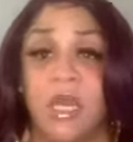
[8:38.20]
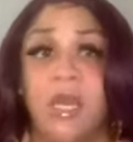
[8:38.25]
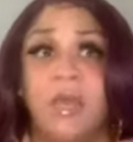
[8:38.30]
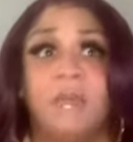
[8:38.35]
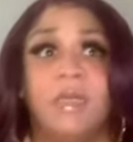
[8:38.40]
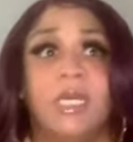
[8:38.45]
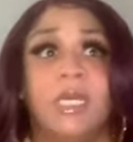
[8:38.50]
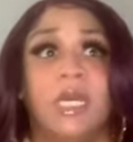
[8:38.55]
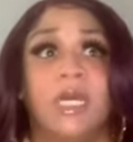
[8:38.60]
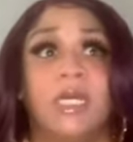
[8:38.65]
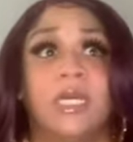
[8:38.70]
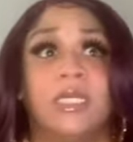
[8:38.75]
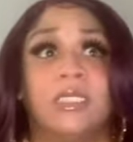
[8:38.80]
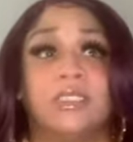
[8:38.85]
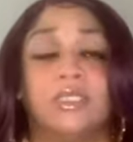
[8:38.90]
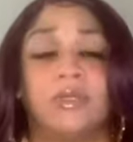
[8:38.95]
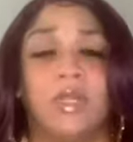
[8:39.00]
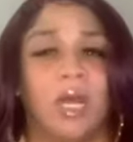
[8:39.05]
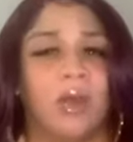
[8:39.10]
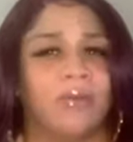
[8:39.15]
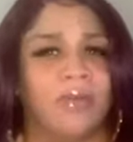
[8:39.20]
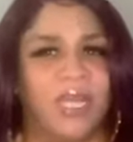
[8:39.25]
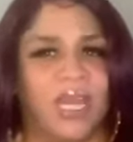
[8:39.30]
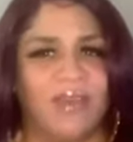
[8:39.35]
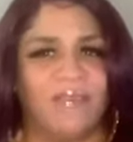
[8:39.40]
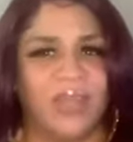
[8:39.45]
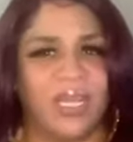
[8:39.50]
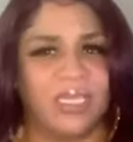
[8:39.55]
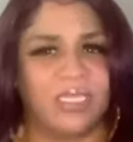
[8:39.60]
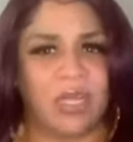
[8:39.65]
Because, you know,
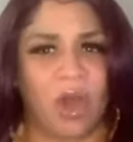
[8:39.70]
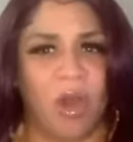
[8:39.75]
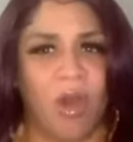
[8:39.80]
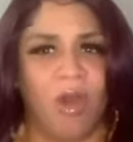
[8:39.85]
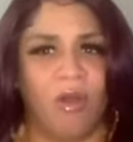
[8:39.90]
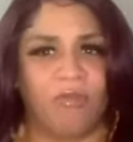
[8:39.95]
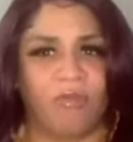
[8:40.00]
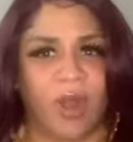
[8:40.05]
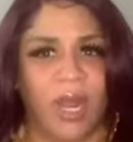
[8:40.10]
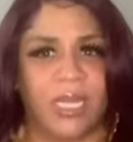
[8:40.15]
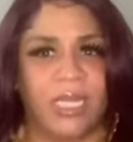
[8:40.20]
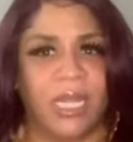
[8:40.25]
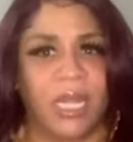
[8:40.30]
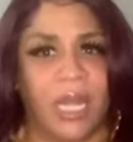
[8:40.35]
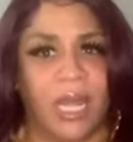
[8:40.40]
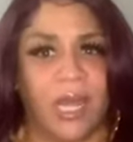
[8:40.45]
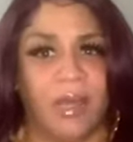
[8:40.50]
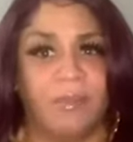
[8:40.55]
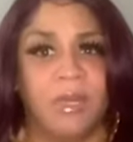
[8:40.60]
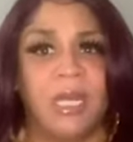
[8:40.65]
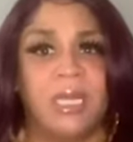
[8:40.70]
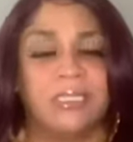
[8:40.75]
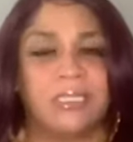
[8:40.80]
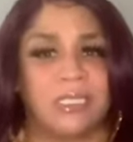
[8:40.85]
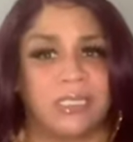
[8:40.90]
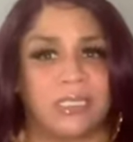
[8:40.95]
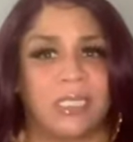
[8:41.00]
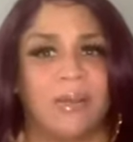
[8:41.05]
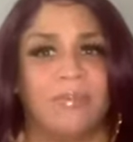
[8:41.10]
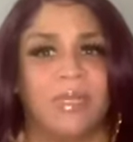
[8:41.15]
Nivea is already hip
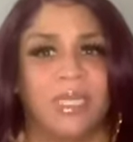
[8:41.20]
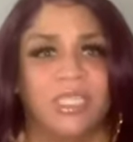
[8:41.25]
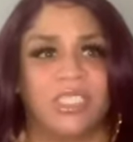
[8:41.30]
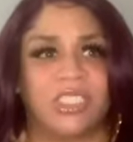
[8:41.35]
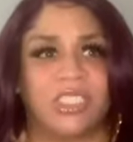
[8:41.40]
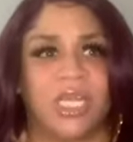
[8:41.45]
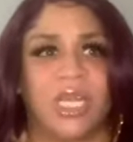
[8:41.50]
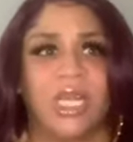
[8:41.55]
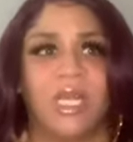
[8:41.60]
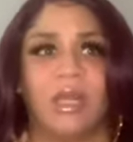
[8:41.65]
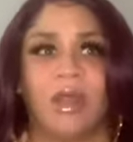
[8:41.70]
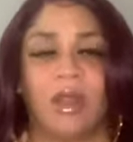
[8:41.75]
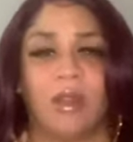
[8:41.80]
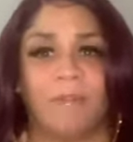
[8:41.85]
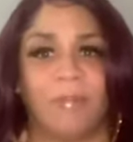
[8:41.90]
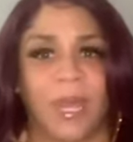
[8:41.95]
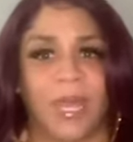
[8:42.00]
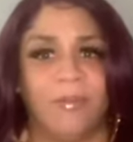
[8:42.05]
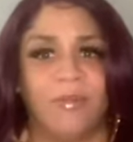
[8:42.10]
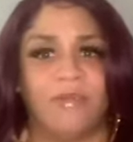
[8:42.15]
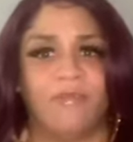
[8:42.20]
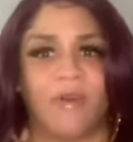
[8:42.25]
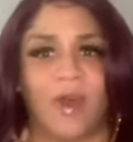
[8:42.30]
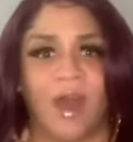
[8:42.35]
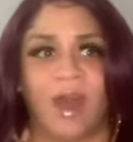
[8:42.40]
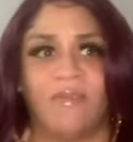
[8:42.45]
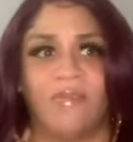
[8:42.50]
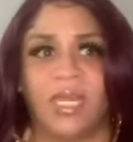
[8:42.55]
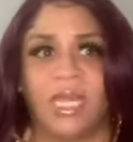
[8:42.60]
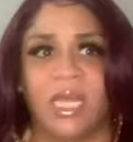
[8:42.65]
to some of this shit. Her baby
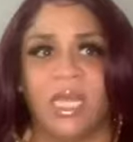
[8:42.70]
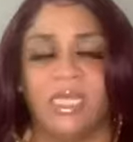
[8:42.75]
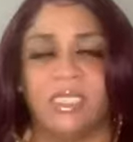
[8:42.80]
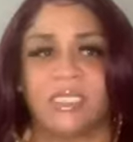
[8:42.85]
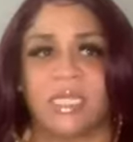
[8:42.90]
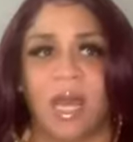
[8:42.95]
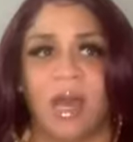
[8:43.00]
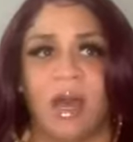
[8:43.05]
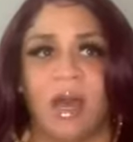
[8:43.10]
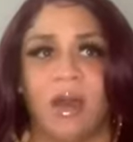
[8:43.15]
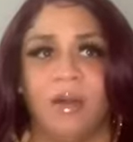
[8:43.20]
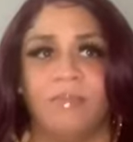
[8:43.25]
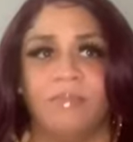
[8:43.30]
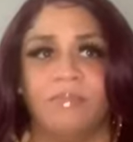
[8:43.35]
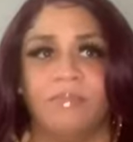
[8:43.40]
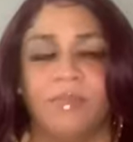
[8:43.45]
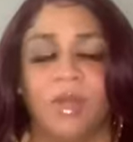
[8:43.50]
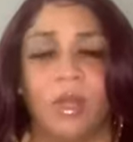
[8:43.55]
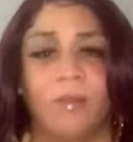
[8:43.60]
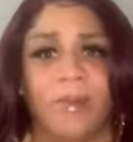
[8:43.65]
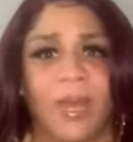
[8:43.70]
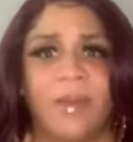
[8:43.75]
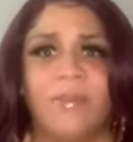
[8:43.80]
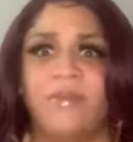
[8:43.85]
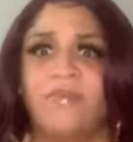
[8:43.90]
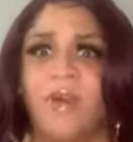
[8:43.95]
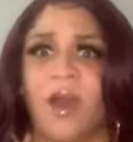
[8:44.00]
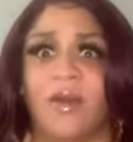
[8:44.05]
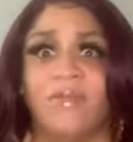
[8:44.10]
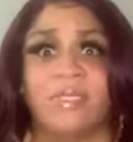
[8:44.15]
father is, her
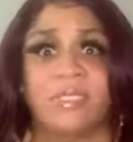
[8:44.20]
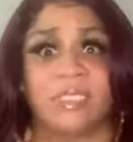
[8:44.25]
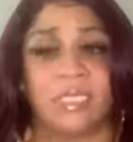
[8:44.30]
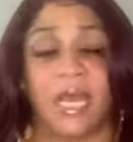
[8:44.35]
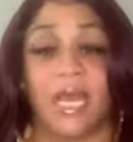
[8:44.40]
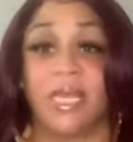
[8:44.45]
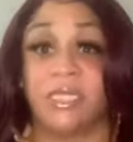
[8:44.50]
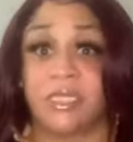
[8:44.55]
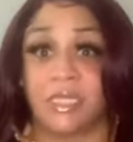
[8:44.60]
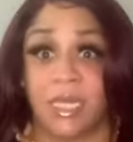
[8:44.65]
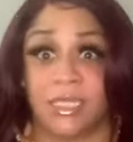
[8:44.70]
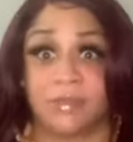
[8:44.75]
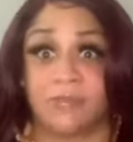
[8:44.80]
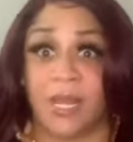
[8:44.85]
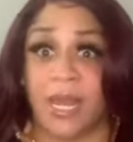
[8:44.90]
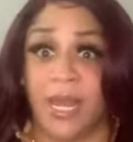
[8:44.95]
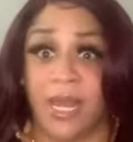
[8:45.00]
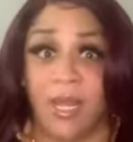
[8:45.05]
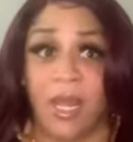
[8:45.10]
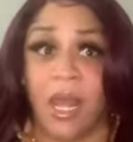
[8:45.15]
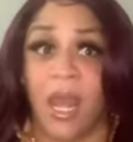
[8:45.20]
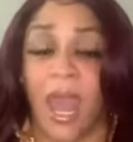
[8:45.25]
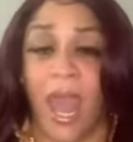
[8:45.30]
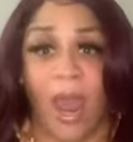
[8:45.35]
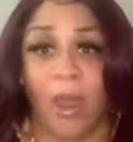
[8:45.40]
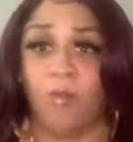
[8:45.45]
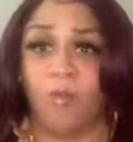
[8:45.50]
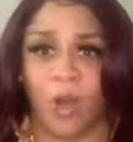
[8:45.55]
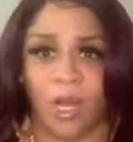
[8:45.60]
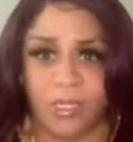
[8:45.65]
baby father / husband
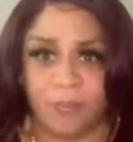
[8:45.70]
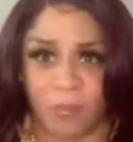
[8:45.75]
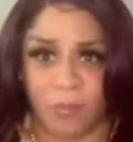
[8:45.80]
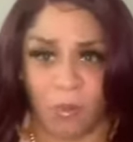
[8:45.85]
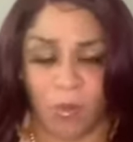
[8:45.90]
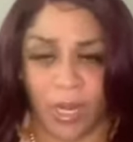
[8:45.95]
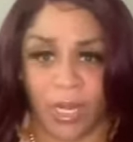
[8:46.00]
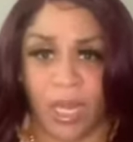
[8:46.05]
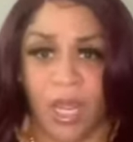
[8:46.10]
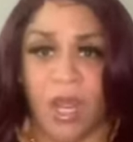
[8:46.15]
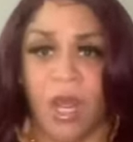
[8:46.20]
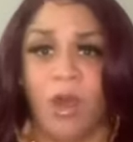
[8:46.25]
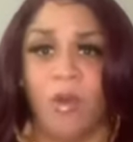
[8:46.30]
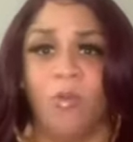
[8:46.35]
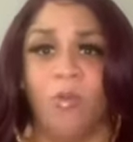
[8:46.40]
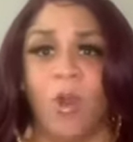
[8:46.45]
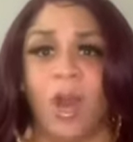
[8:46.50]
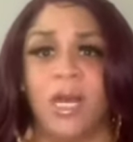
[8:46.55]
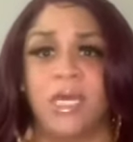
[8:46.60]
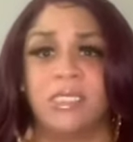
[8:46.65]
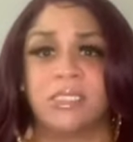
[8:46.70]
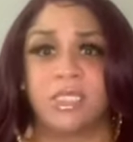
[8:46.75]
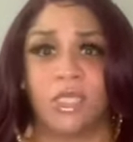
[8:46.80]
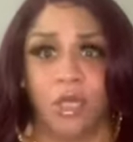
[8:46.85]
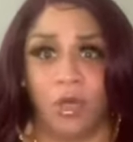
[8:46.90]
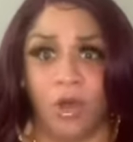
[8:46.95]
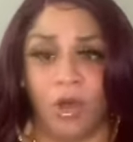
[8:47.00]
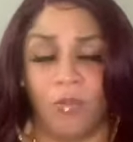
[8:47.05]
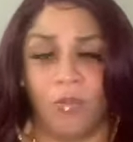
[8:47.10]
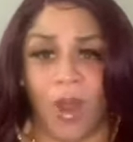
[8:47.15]
at one point was
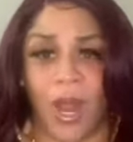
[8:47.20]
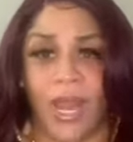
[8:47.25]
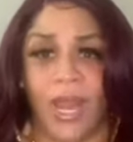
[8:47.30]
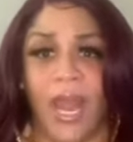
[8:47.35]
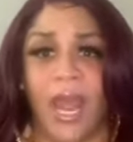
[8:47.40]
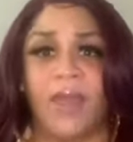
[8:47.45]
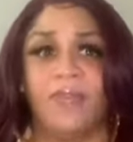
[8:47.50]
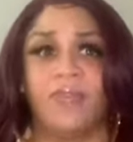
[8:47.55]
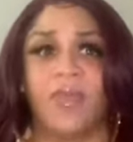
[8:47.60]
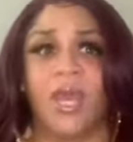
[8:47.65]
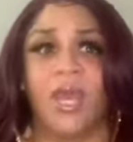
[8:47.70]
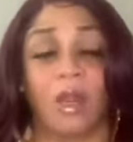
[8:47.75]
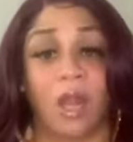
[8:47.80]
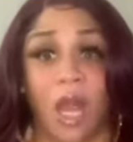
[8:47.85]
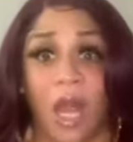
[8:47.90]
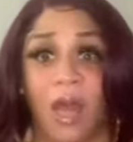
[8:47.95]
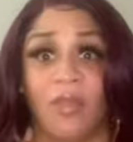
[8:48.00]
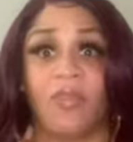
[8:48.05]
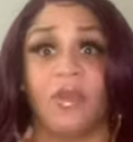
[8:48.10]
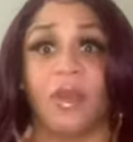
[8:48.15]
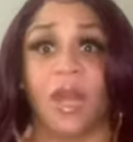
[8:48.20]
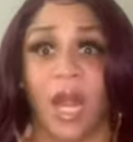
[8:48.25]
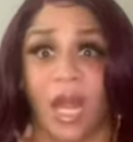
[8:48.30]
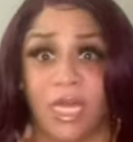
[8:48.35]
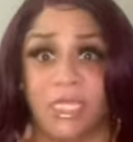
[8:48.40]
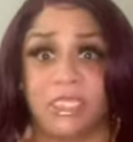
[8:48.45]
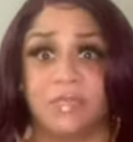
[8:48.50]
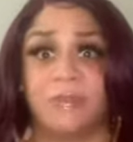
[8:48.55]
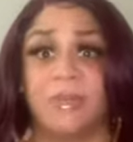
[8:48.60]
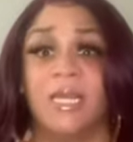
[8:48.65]
Lil Wayne, and their other
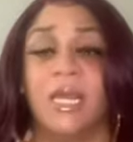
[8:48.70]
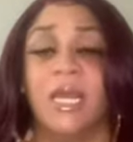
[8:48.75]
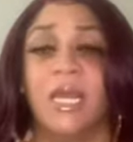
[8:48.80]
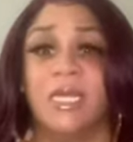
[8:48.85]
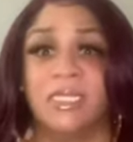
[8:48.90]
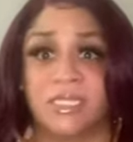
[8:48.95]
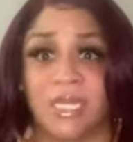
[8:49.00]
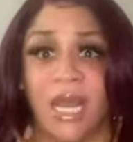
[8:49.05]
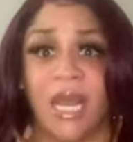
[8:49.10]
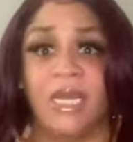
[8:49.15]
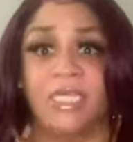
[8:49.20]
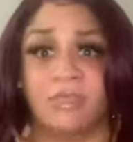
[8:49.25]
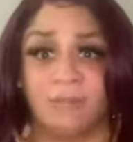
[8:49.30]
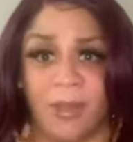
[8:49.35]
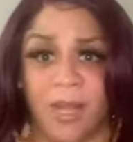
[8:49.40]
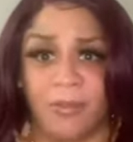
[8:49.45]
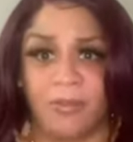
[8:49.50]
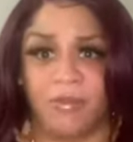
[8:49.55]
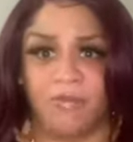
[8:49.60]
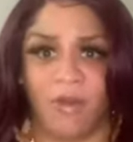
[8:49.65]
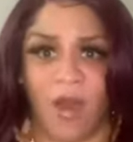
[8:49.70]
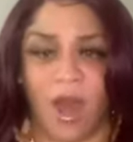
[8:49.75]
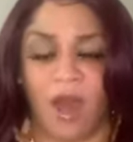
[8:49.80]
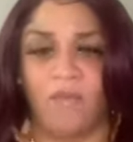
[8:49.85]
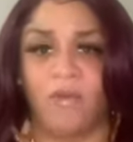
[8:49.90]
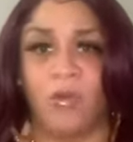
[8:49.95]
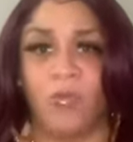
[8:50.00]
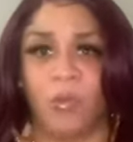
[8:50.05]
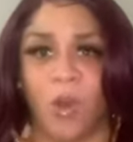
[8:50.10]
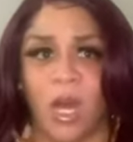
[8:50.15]
husband / baby
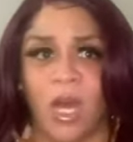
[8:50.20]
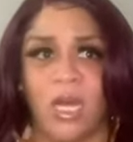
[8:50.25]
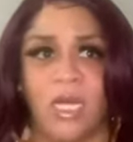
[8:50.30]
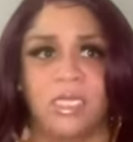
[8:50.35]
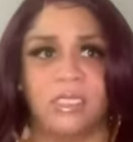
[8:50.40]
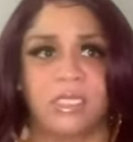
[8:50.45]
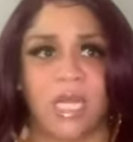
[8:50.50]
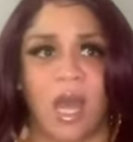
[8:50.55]
father was